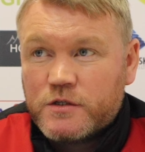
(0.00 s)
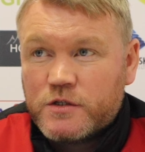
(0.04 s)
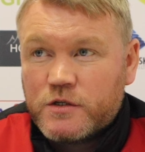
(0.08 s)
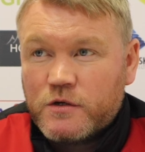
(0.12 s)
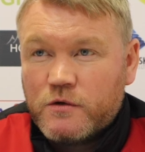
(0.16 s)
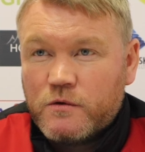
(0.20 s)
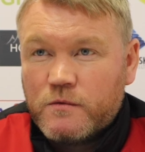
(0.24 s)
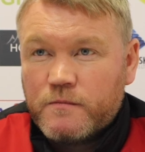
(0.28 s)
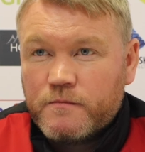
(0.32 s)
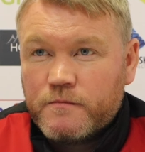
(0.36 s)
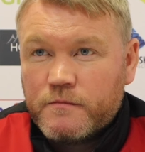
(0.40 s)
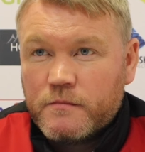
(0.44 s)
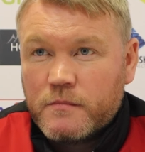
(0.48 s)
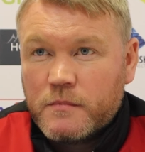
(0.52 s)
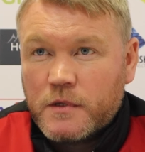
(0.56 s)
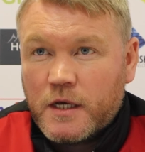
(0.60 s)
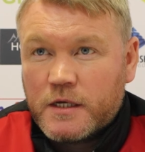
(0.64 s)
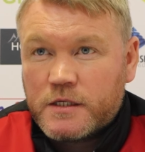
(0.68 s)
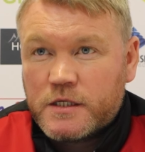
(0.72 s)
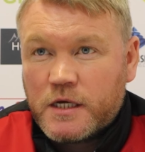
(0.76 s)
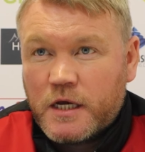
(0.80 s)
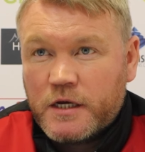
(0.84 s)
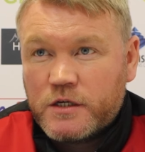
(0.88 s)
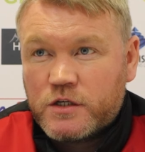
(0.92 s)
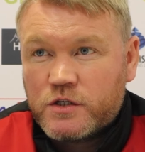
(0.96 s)
So
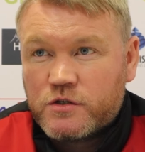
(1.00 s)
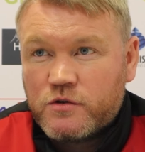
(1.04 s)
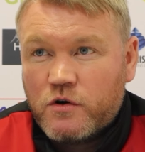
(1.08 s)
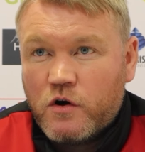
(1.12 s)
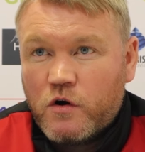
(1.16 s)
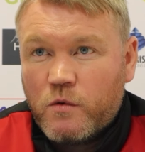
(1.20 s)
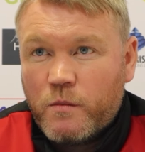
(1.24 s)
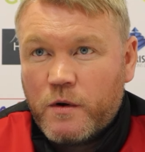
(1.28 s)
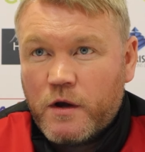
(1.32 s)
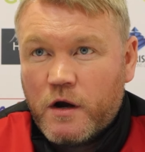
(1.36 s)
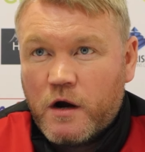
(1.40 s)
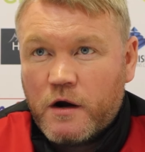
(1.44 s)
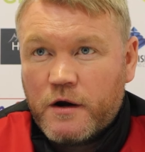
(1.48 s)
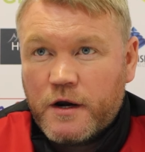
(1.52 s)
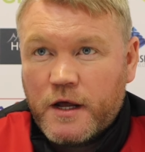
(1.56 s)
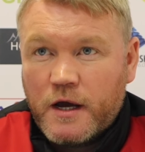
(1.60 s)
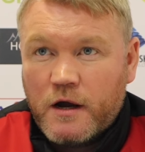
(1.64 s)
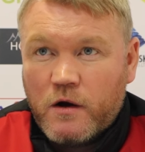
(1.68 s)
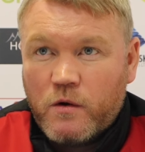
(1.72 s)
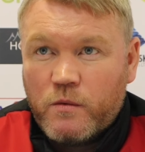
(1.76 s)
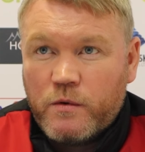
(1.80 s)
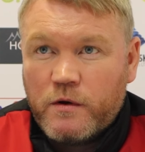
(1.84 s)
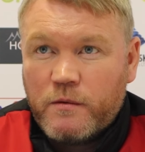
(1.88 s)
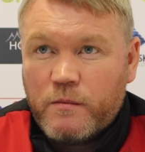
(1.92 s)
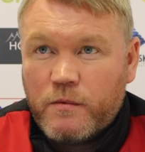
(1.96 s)
that's how strong we are
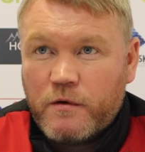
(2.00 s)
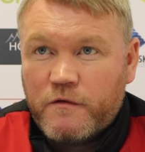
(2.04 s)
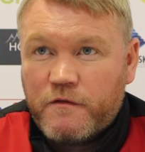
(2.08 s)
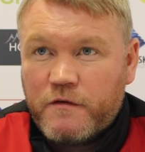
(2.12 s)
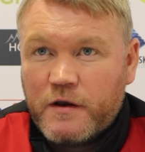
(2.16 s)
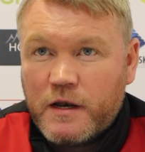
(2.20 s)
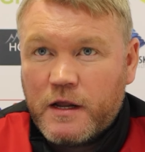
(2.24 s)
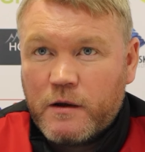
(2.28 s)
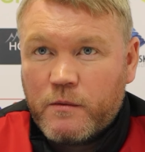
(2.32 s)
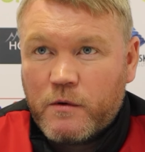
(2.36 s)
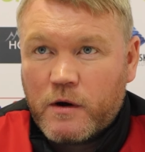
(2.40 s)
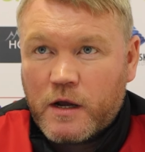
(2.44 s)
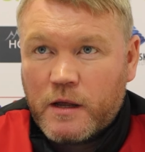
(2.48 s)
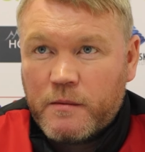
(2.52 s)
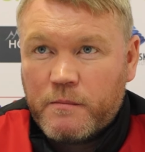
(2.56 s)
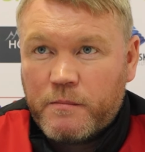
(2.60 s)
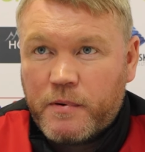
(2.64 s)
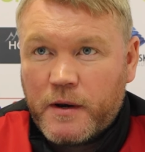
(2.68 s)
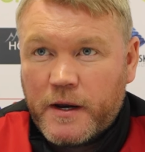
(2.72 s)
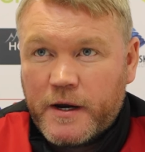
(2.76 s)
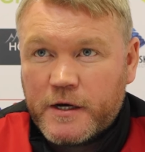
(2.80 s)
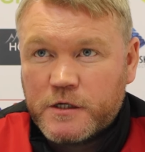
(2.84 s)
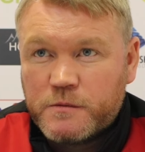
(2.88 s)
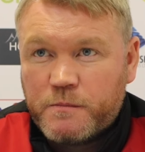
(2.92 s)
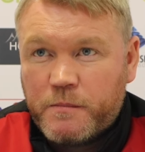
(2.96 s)
now. We feel like we're getting
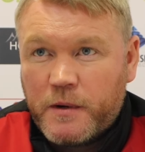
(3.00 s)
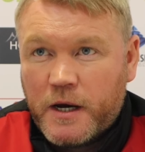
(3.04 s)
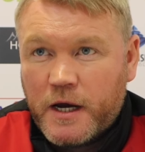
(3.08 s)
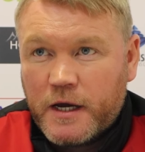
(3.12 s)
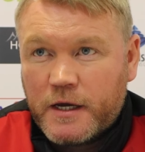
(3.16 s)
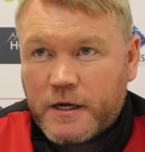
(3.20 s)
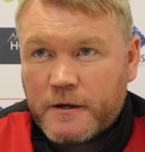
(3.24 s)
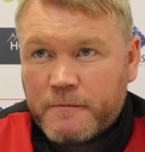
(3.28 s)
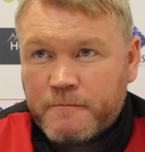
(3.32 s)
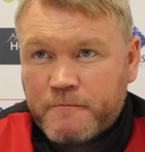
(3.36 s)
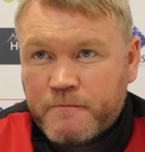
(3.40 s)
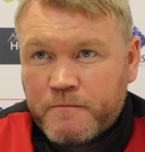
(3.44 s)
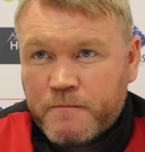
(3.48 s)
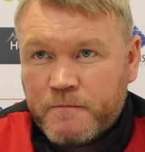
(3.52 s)
players back.